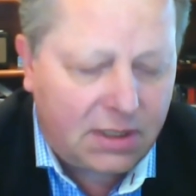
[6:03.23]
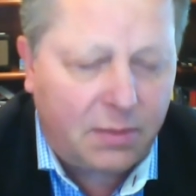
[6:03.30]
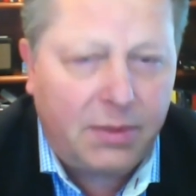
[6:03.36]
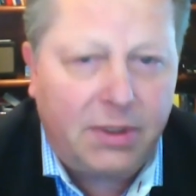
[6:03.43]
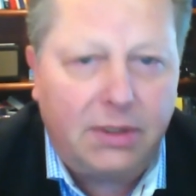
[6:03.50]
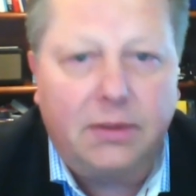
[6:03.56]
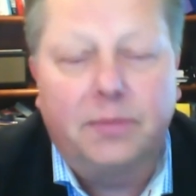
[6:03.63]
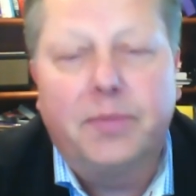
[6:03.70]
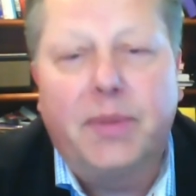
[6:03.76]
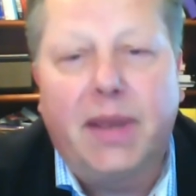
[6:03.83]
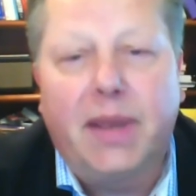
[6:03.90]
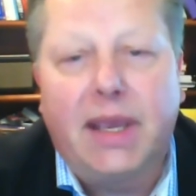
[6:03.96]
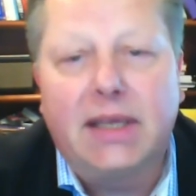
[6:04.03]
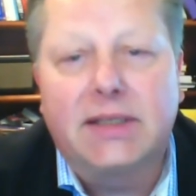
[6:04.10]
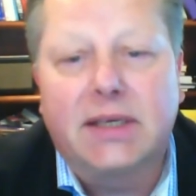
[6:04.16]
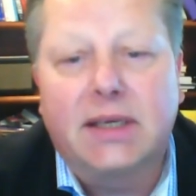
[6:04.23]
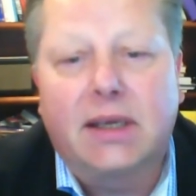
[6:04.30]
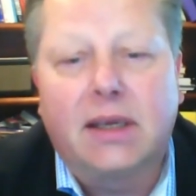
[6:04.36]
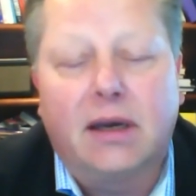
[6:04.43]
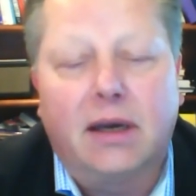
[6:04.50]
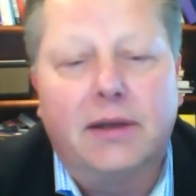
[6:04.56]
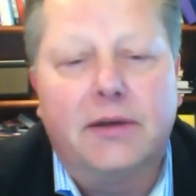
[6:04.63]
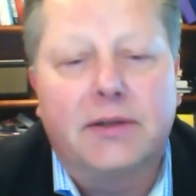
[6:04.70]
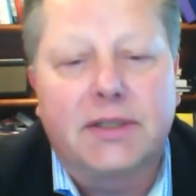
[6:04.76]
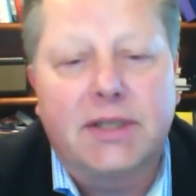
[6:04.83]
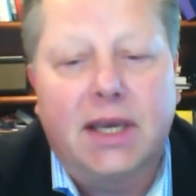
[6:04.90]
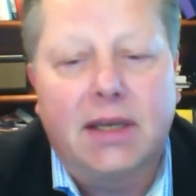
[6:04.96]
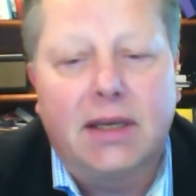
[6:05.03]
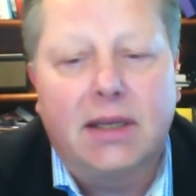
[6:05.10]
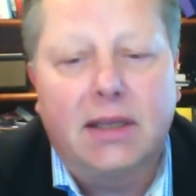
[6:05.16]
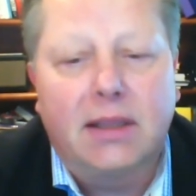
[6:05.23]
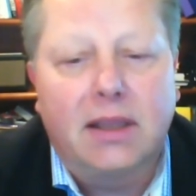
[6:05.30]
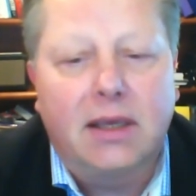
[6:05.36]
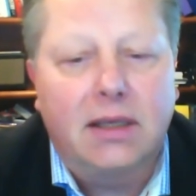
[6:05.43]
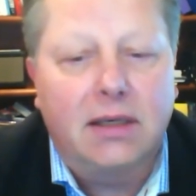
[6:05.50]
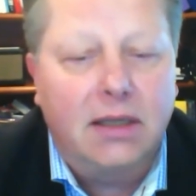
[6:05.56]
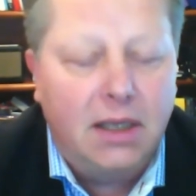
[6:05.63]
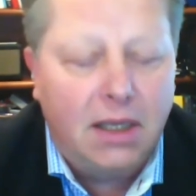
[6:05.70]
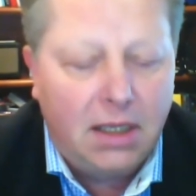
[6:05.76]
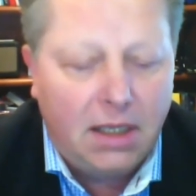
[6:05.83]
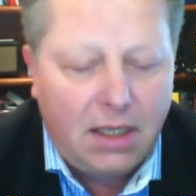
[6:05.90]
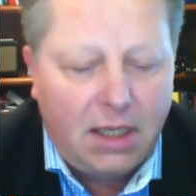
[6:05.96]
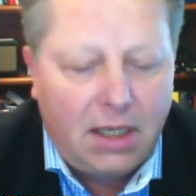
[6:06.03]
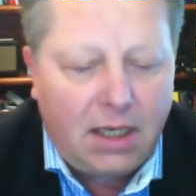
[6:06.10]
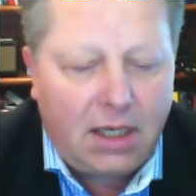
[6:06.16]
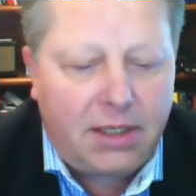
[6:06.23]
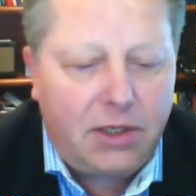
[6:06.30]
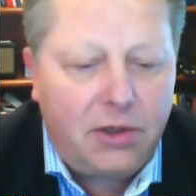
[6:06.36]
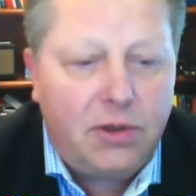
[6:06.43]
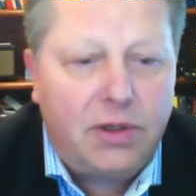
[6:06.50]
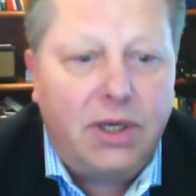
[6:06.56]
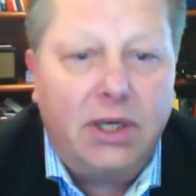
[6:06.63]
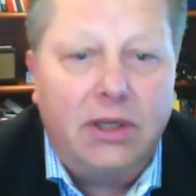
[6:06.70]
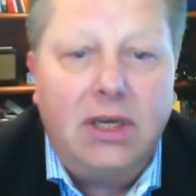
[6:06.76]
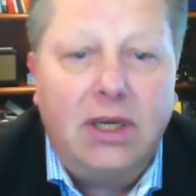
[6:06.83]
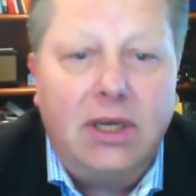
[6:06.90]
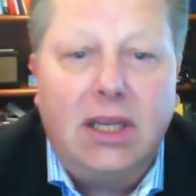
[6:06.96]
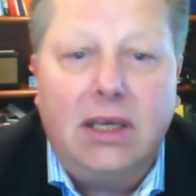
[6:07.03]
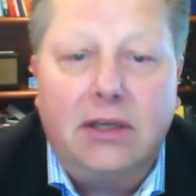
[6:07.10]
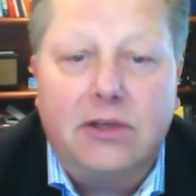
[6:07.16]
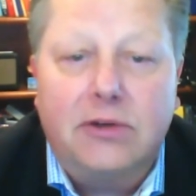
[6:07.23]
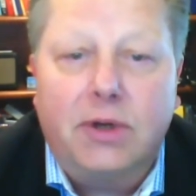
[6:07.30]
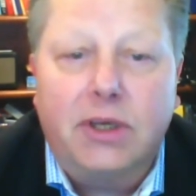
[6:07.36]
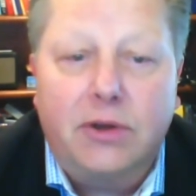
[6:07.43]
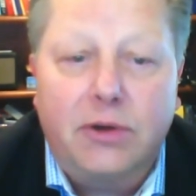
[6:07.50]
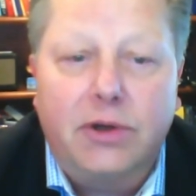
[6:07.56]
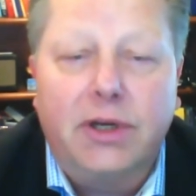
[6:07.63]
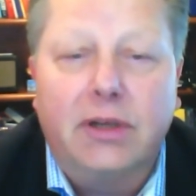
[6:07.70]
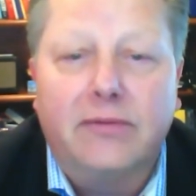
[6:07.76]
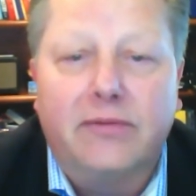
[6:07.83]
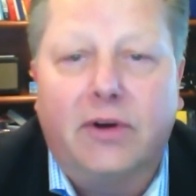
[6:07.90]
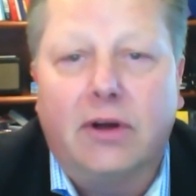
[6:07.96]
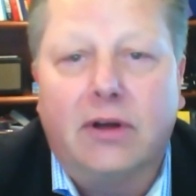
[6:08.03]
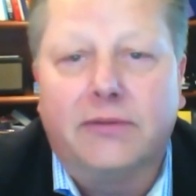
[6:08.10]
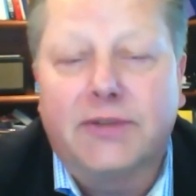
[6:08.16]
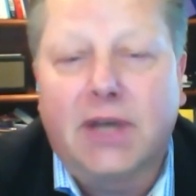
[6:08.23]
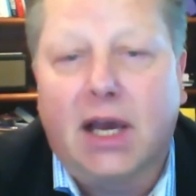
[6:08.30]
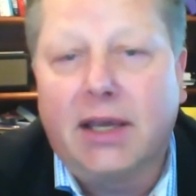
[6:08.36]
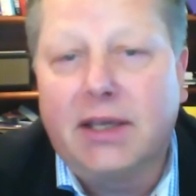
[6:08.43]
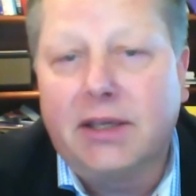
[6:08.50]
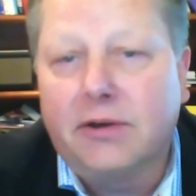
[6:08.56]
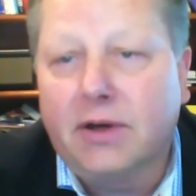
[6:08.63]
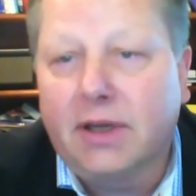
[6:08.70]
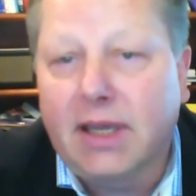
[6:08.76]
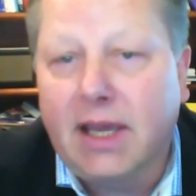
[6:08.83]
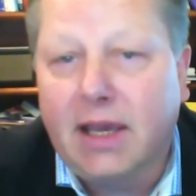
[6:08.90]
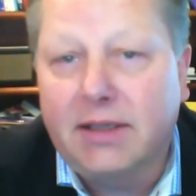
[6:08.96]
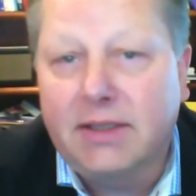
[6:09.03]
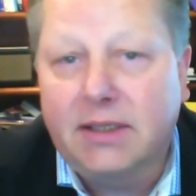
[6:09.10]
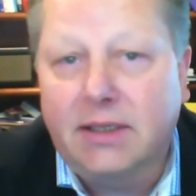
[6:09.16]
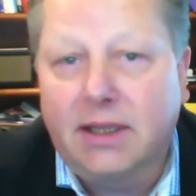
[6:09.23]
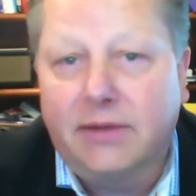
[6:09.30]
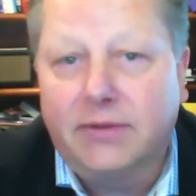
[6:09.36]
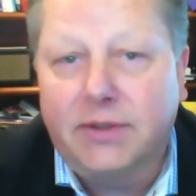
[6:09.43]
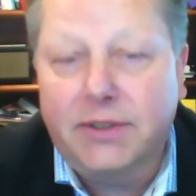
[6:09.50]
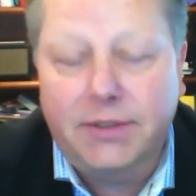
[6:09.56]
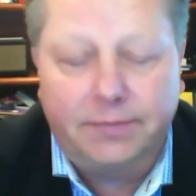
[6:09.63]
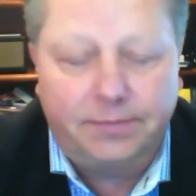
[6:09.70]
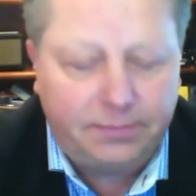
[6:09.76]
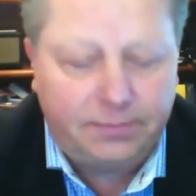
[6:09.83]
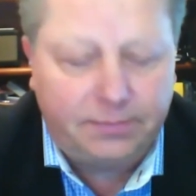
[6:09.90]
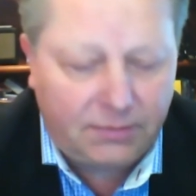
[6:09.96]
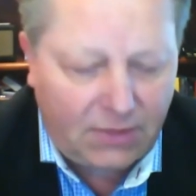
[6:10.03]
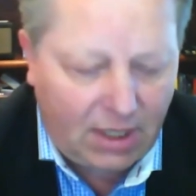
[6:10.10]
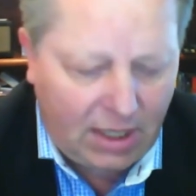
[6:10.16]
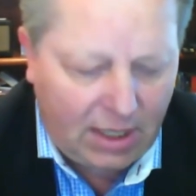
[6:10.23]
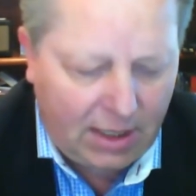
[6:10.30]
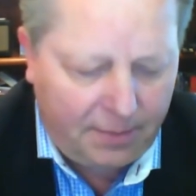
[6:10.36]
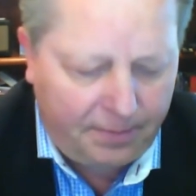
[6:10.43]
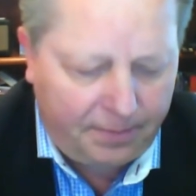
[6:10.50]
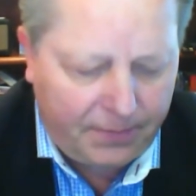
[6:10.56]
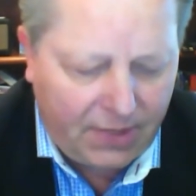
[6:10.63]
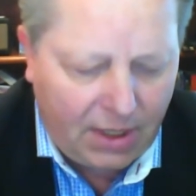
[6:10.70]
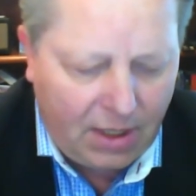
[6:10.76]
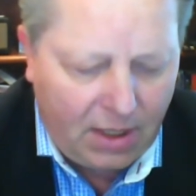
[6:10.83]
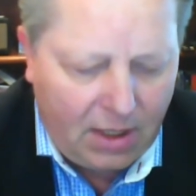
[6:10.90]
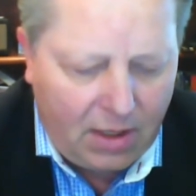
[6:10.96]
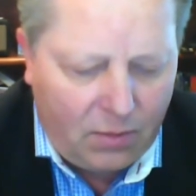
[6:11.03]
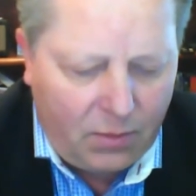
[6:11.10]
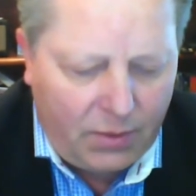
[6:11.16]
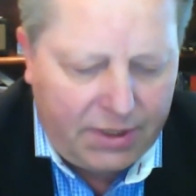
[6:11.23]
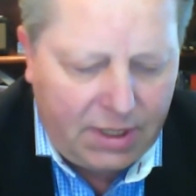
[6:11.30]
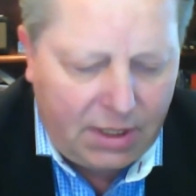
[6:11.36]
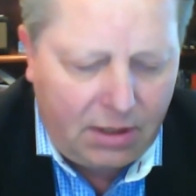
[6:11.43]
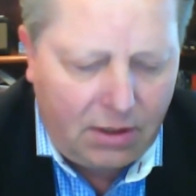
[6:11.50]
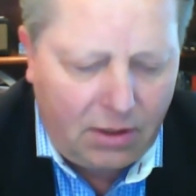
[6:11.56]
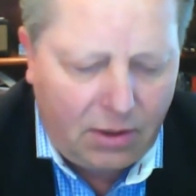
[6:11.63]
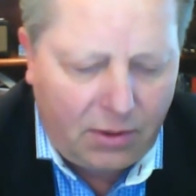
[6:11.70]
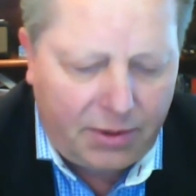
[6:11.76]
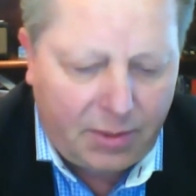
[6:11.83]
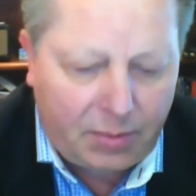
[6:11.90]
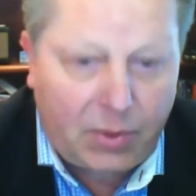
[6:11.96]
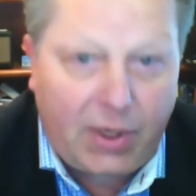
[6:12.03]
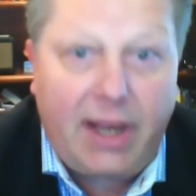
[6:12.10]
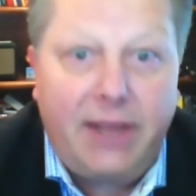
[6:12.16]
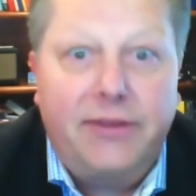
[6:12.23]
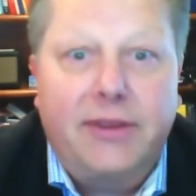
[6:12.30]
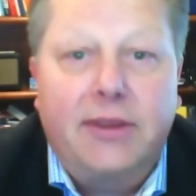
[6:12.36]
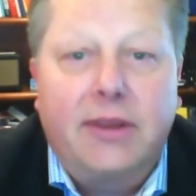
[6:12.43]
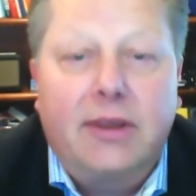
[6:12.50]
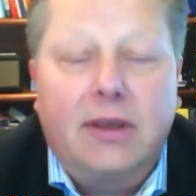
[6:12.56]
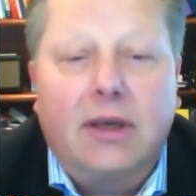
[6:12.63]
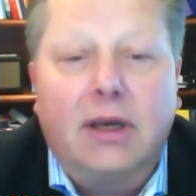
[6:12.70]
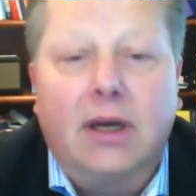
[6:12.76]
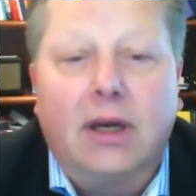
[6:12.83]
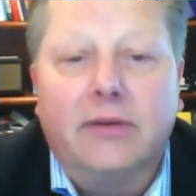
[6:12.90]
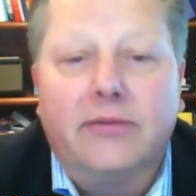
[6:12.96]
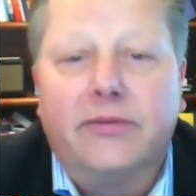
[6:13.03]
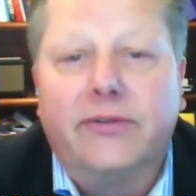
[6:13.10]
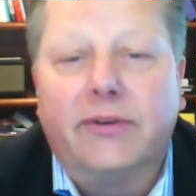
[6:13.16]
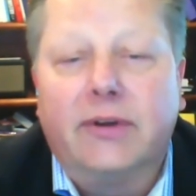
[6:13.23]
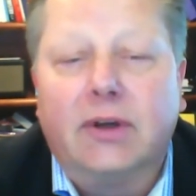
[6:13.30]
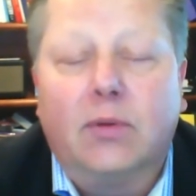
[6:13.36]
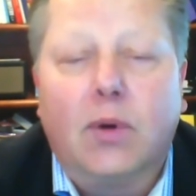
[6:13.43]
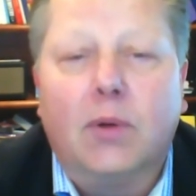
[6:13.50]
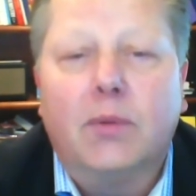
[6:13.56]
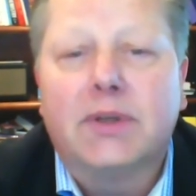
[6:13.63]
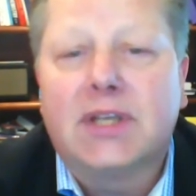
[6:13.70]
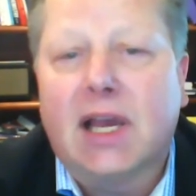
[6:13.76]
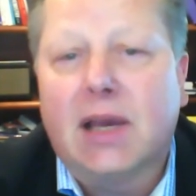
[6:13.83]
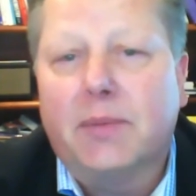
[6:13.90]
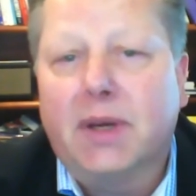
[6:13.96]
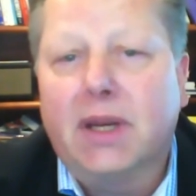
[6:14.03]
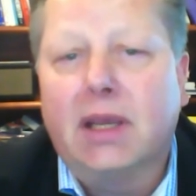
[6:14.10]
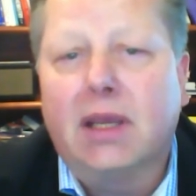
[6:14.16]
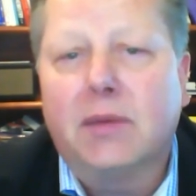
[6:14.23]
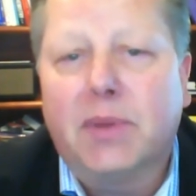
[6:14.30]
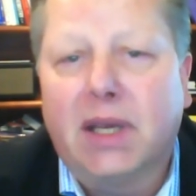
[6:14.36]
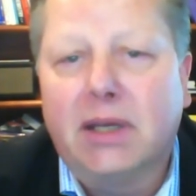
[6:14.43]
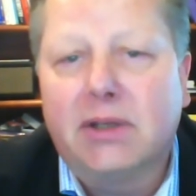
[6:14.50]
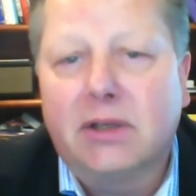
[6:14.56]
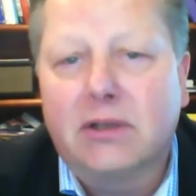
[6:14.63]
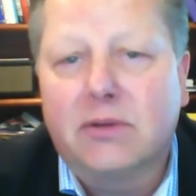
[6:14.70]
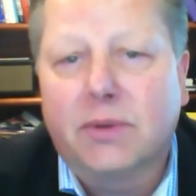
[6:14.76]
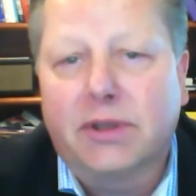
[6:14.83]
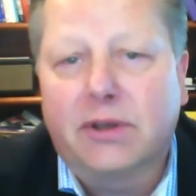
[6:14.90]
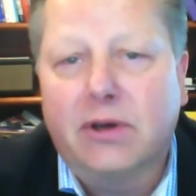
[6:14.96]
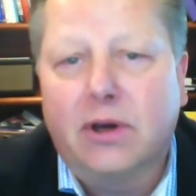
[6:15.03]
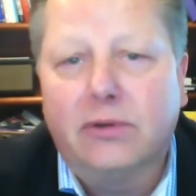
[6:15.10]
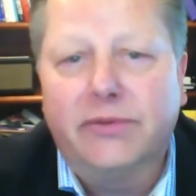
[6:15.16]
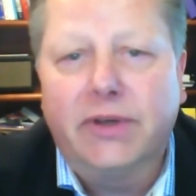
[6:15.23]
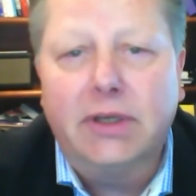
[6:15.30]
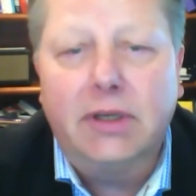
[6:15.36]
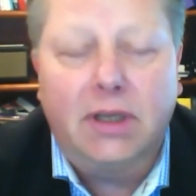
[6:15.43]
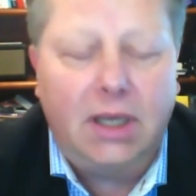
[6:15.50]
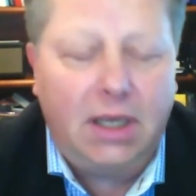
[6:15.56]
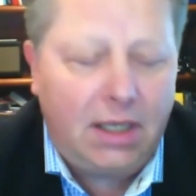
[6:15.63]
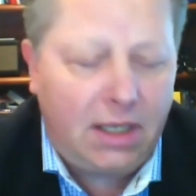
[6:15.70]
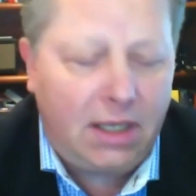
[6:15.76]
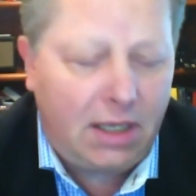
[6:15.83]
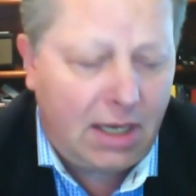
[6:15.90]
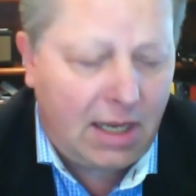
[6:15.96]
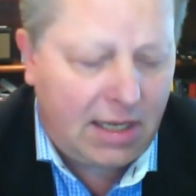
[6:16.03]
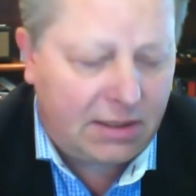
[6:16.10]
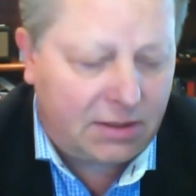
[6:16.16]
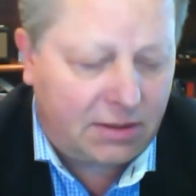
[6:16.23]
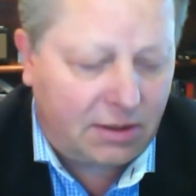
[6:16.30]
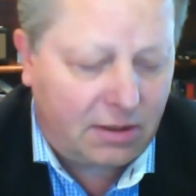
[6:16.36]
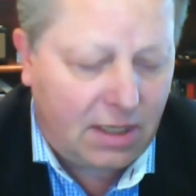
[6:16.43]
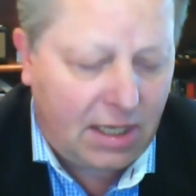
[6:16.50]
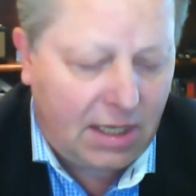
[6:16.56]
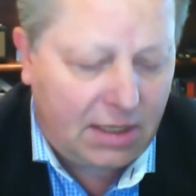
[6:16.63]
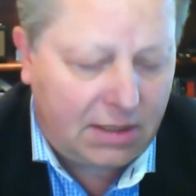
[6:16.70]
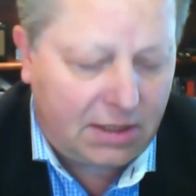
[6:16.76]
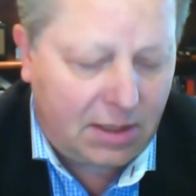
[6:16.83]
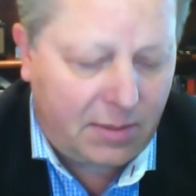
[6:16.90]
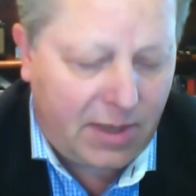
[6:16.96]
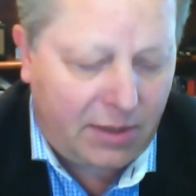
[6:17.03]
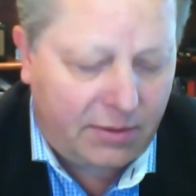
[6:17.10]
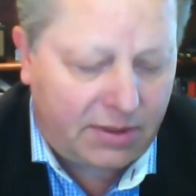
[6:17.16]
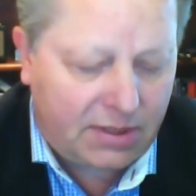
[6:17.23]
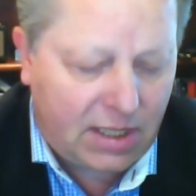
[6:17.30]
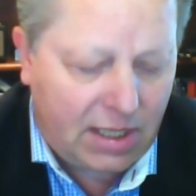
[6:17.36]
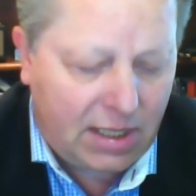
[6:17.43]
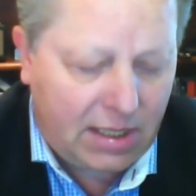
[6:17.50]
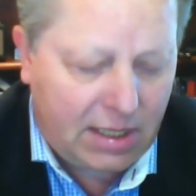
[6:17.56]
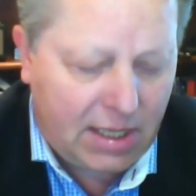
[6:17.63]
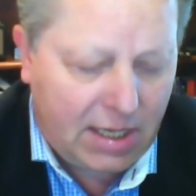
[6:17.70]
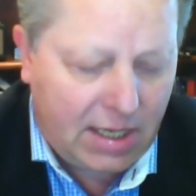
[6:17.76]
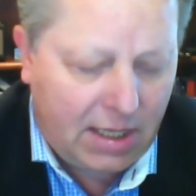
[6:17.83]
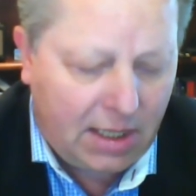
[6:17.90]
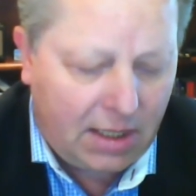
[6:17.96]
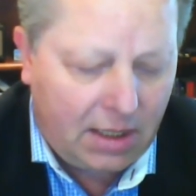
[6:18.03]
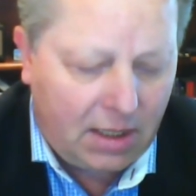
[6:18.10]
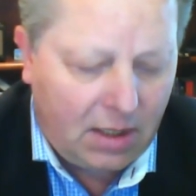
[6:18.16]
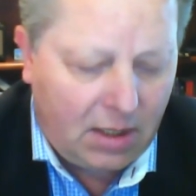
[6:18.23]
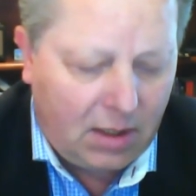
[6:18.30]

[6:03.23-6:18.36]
reasonable basic understanding that acute kidney injury could involve high uric acid levels. We didn't know the breadth of what was happening in patients with COVID. And as the Mount Sinai